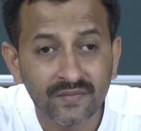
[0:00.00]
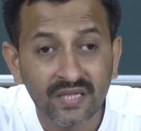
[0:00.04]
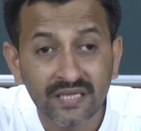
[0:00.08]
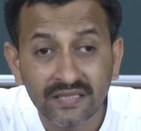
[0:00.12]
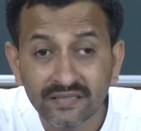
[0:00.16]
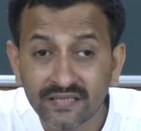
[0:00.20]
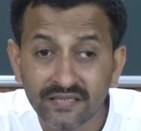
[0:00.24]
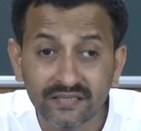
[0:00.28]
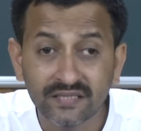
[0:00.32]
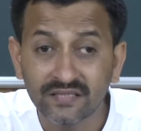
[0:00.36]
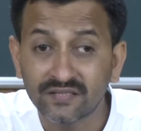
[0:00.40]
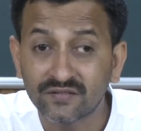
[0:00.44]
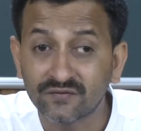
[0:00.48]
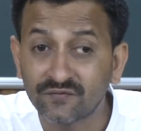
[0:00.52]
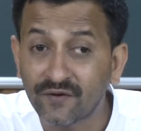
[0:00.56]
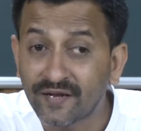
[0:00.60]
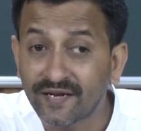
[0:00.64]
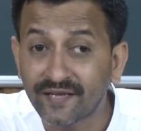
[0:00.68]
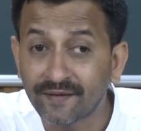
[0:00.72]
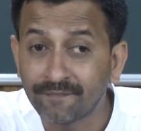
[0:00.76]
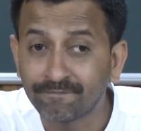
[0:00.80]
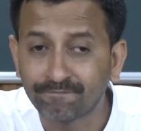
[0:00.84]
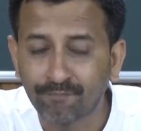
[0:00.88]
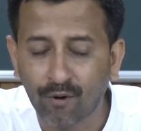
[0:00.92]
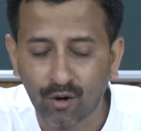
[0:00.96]
This is very
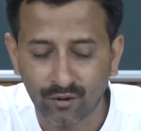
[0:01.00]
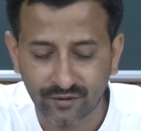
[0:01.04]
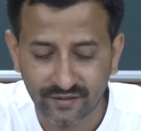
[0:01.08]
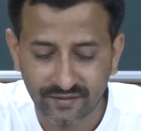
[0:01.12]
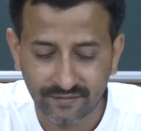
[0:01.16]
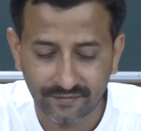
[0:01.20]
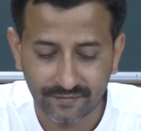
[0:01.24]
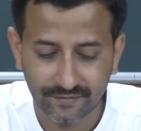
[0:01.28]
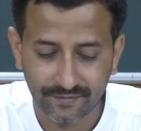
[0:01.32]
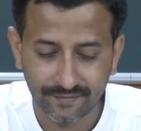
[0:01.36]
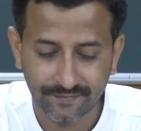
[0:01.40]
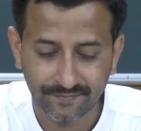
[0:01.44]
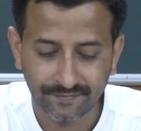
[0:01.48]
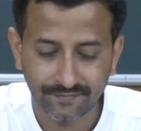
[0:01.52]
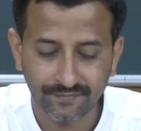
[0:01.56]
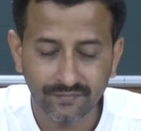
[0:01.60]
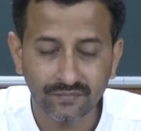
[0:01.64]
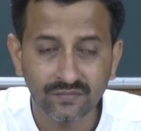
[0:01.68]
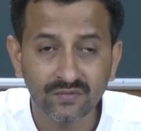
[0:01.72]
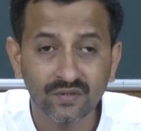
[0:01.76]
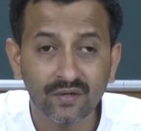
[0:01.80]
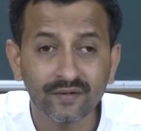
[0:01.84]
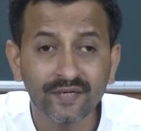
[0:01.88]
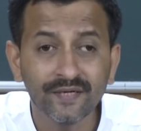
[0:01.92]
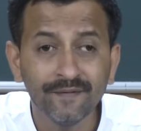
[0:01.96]
important.
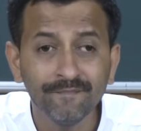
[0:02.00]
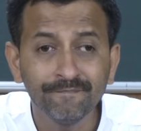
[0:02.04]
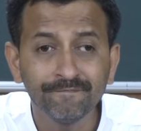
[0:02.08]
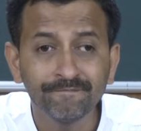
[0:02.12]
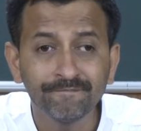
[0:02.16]
Okay?